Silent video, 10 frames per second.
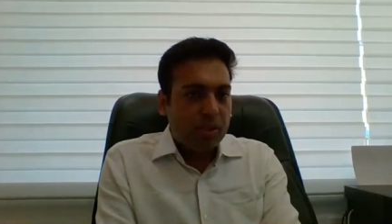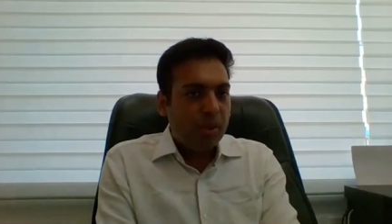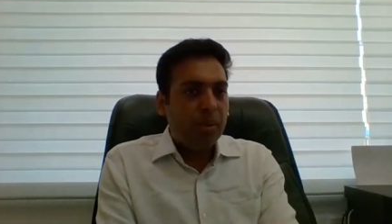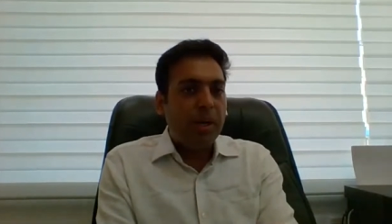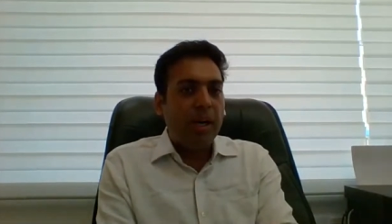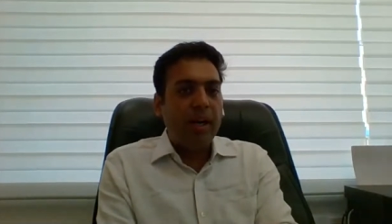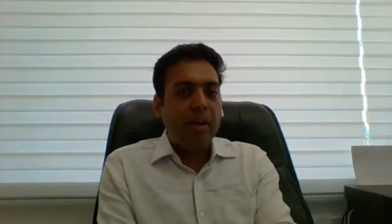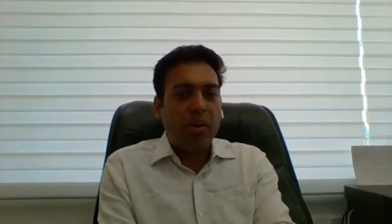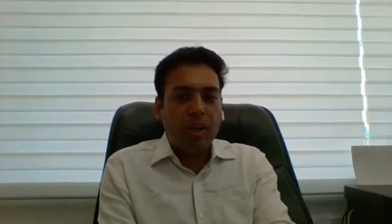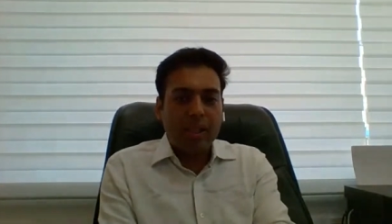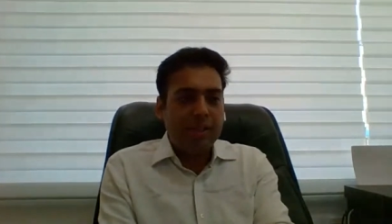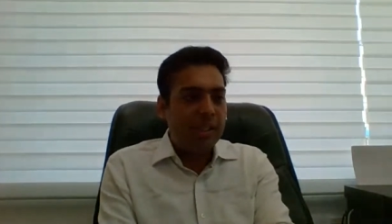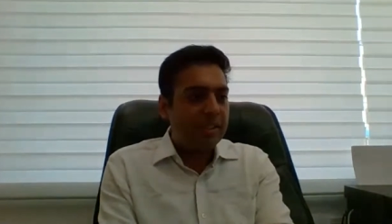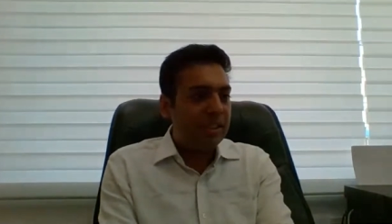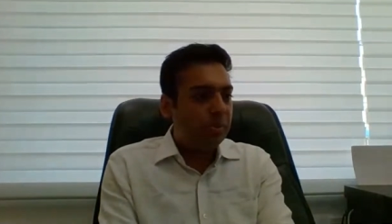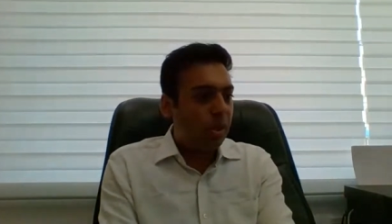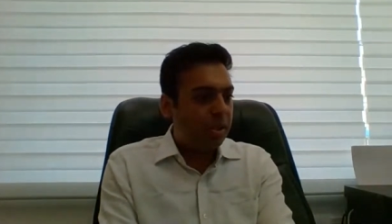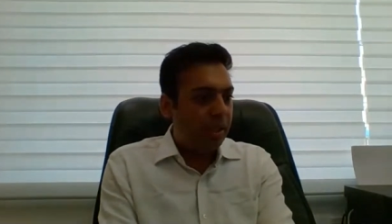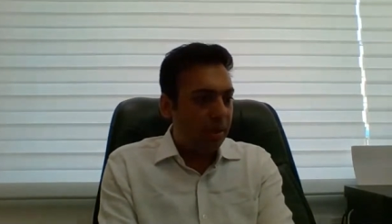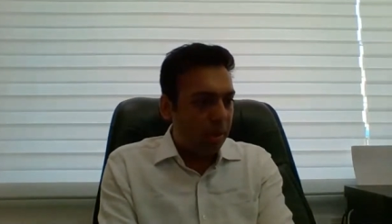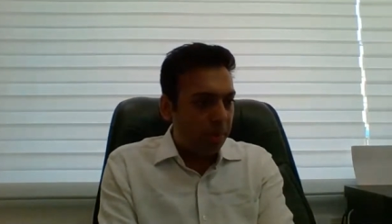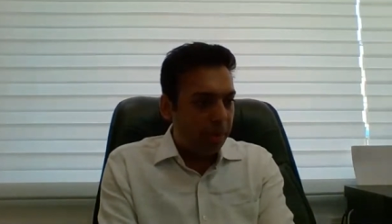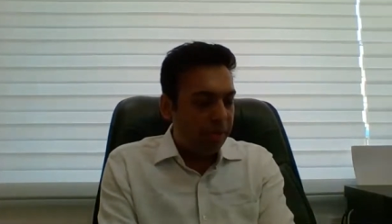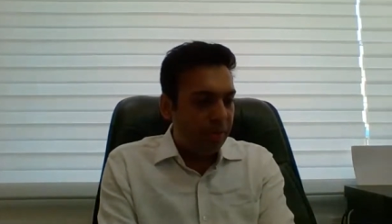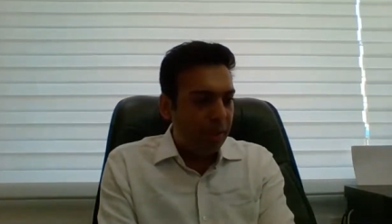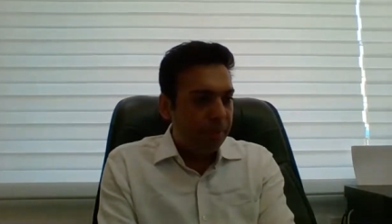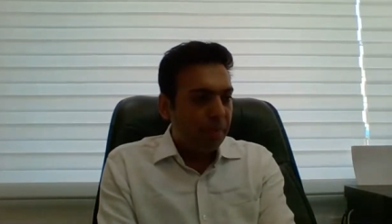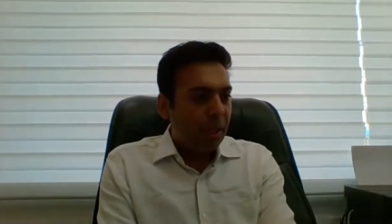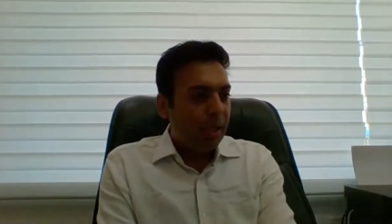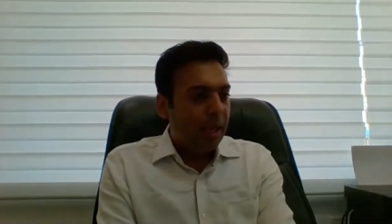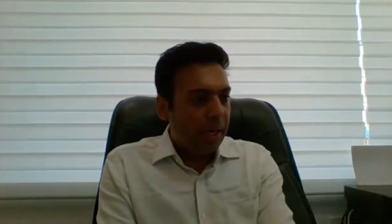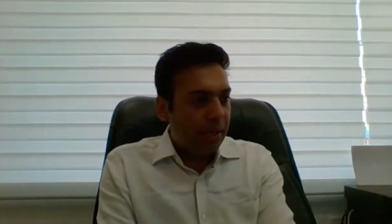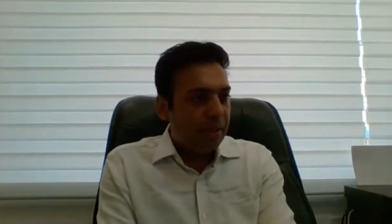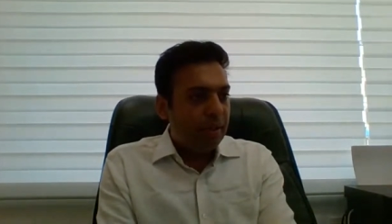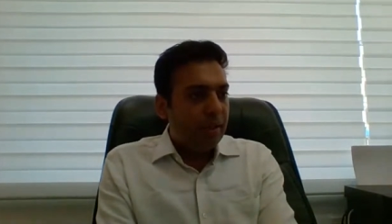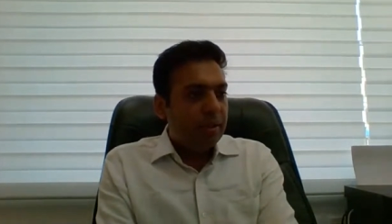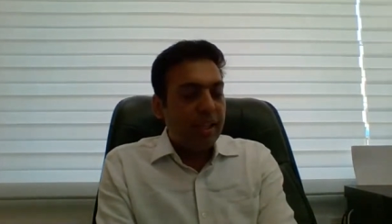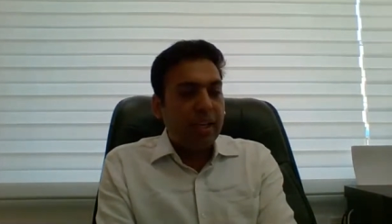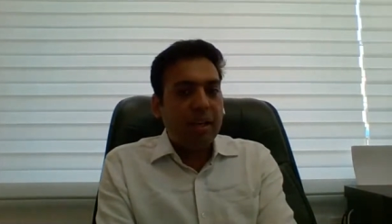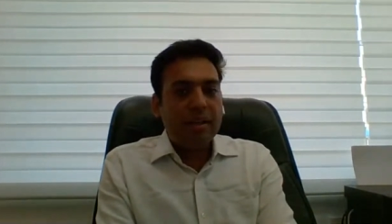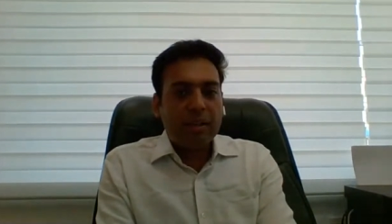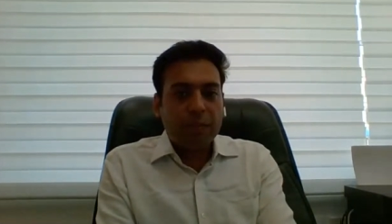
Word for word: So non S D S is mostly non-preferred, and there are